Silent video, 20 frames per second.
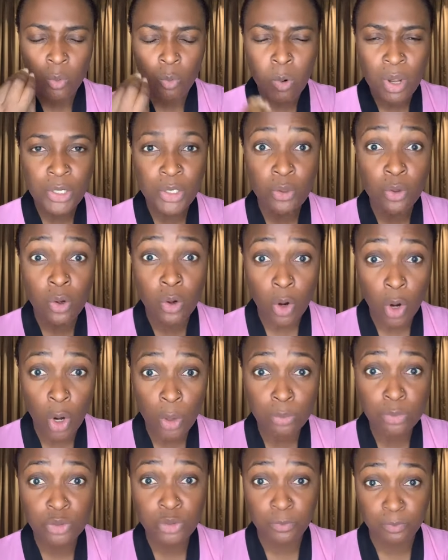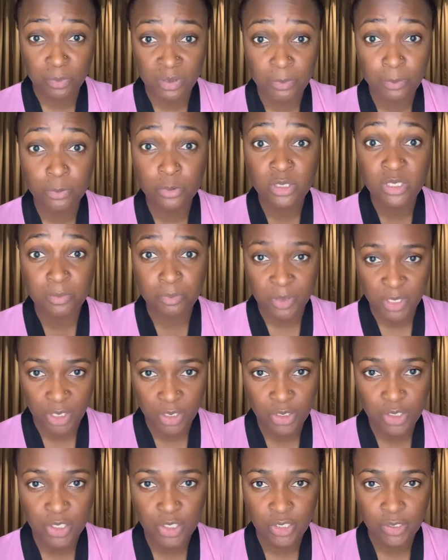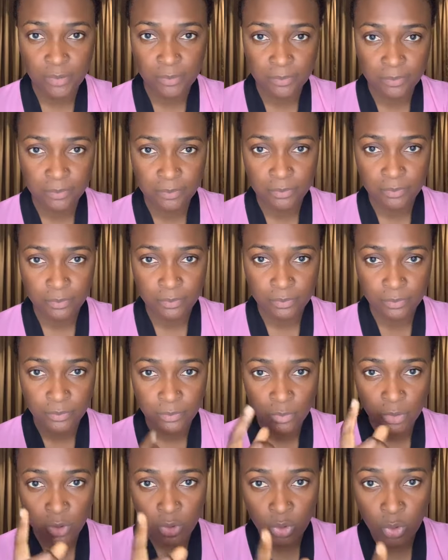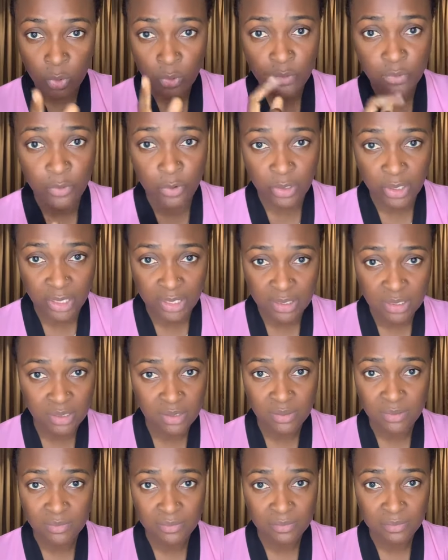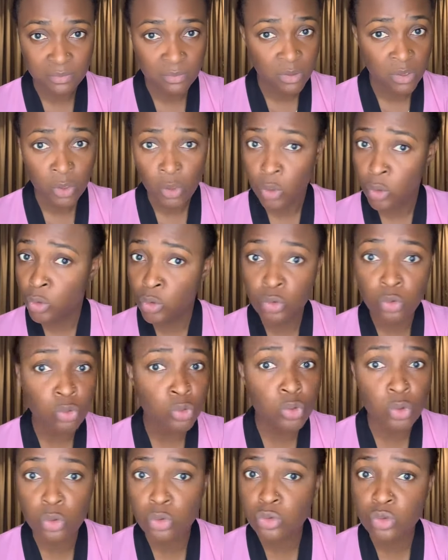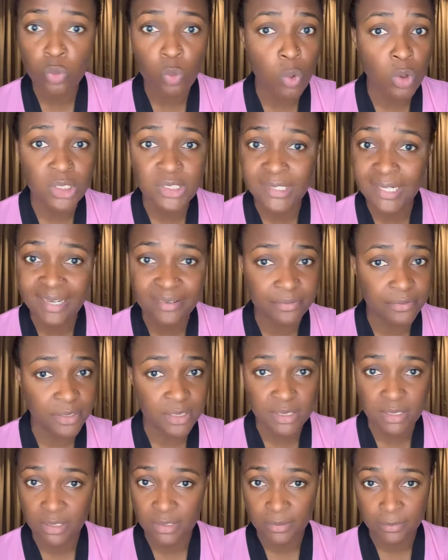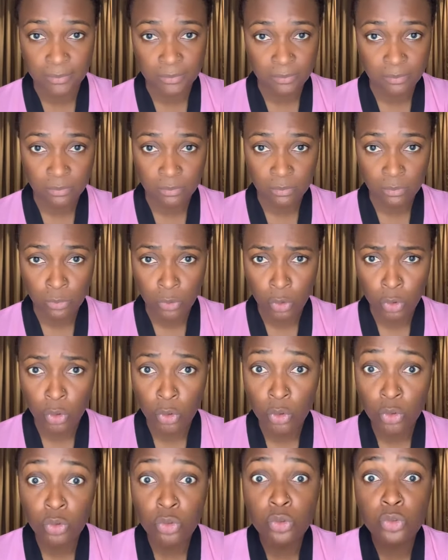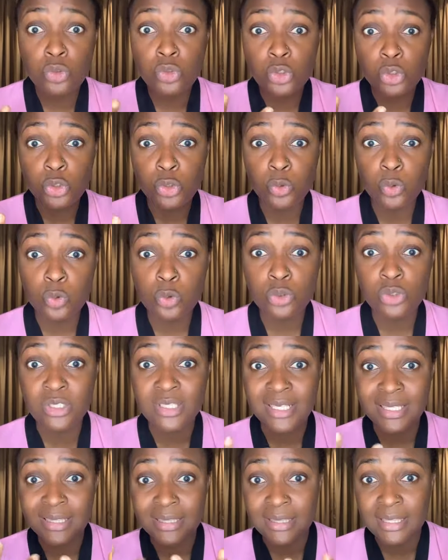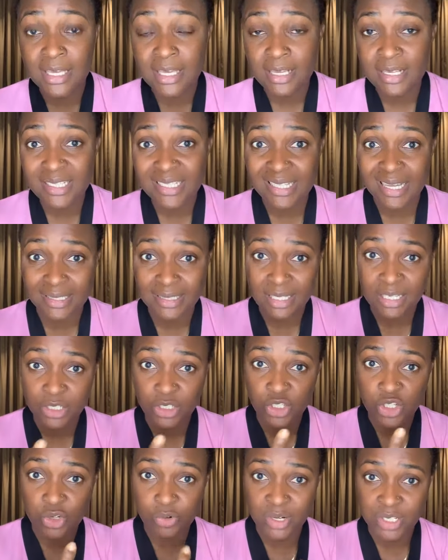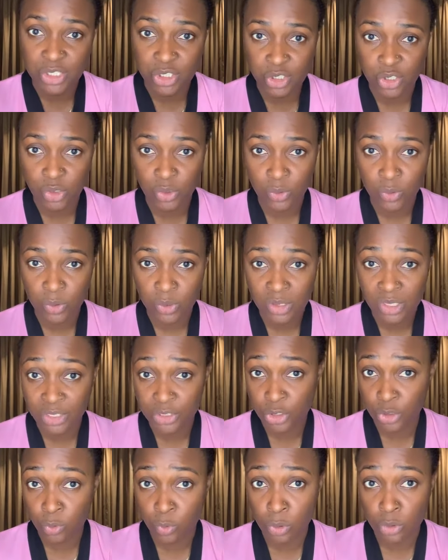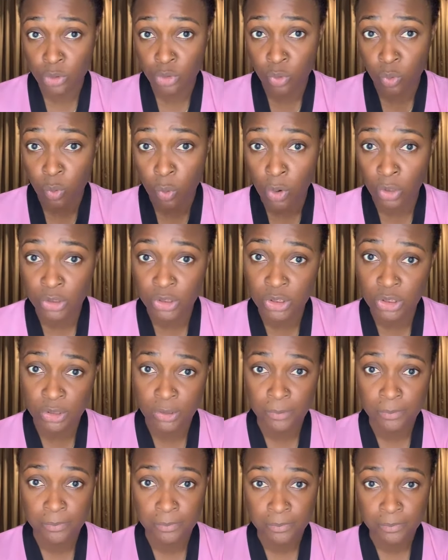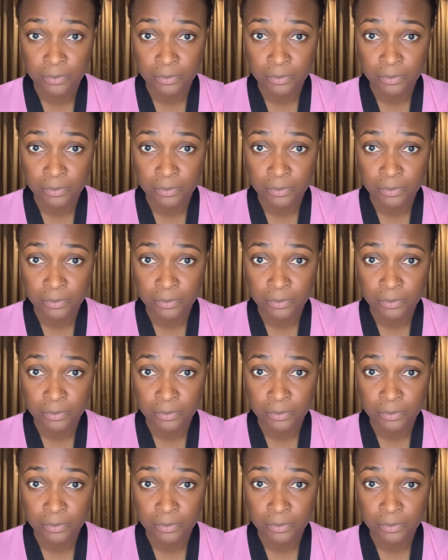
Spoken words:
When you come to people's page, don't forget, you don't watch everything. You choose the things that interest you, that you want to watch.